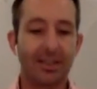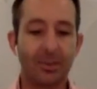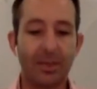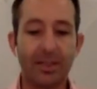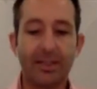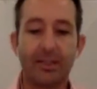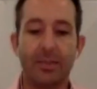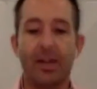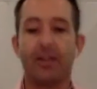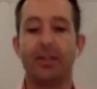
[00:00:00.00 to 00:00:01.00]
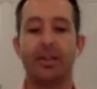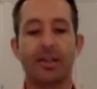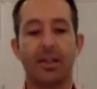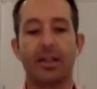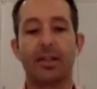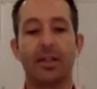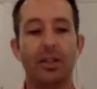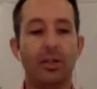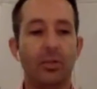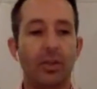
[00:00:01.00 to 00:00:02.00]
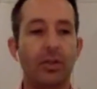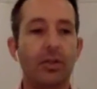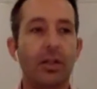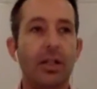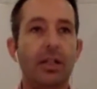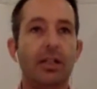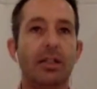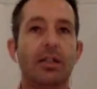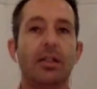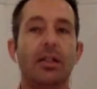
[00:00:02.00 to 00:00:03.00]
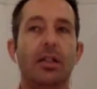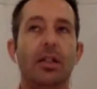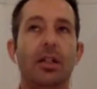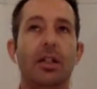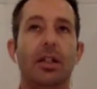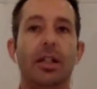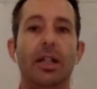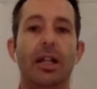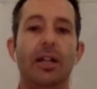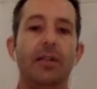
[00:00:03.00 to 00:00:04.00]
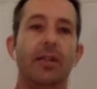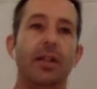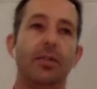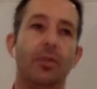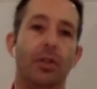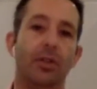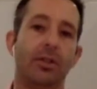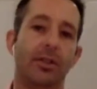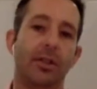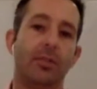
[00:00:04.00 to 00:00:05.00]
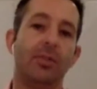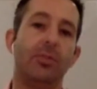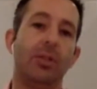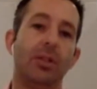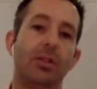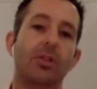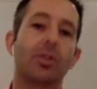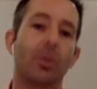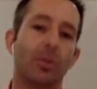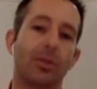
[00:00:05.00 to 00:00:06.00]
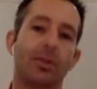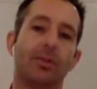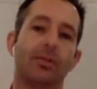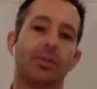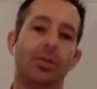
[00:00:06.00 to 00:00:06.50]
one thing about it is, like, when you can get out of that wrongness that we've been taught to